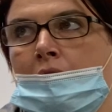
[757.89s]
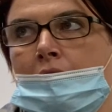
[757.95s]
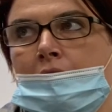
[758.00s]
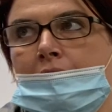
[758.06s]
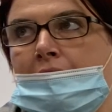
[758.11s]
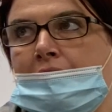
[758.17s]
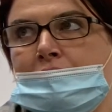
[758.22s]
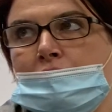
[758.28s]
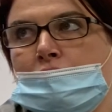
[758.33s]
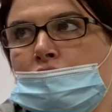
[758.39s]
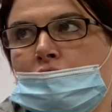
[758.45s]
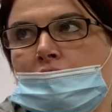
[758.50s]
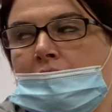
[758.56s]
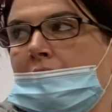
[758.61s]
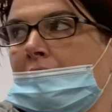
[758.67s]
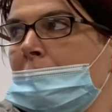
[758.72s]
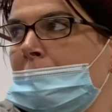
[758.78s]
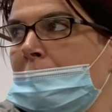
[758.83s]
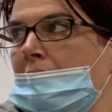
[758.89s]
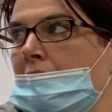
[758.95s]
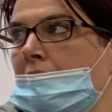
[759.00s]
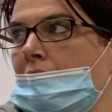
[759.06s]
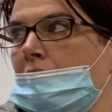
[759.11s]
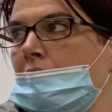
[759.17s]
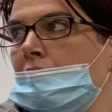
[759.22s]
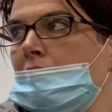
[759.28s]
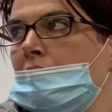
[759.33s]
Your vessel is just getting
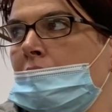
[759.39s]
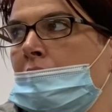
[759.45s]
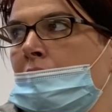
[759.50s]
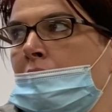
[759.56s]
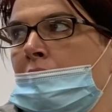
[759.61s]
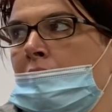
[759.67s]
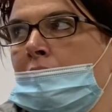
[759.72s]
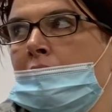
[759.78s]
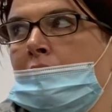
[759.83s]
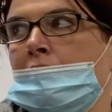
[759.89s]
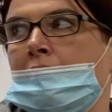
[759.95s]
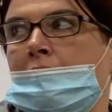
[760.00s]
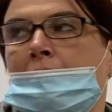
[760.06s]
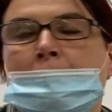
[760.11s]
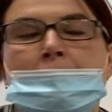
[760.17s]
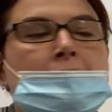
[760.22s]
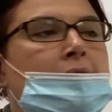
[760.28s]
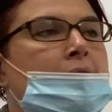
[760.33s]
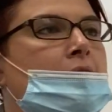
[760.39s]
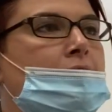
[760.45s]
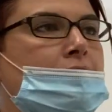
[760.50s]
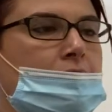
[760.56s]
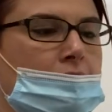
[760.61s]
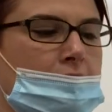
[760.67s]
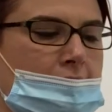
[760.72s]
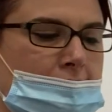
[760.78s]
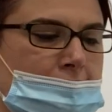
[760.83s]
big, right? If
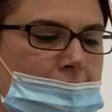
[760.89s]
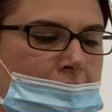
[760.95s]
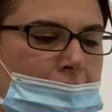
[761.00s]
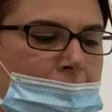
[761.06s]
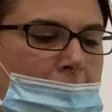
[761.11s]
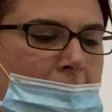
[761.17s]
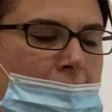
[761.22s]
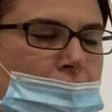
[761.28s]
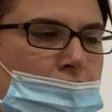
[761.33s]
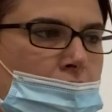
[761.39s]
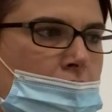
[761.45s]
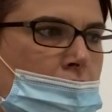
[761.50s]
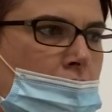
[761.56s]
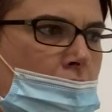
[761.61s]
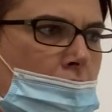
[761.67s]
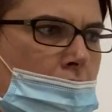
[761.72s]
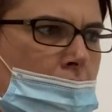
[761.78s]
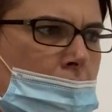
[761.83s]
you guys can imagine